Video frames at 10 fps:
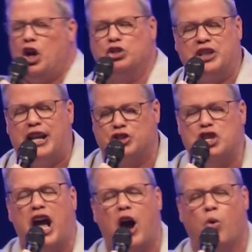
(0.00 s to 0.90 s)
who says
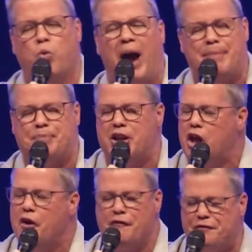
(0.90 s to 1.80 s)
no weapon
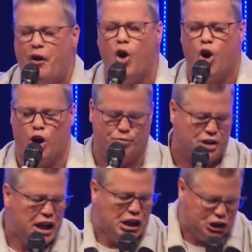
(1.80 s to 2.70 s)
formed
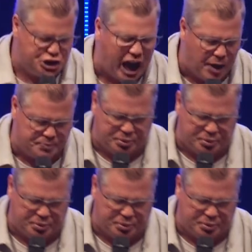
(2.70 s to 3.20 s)
shall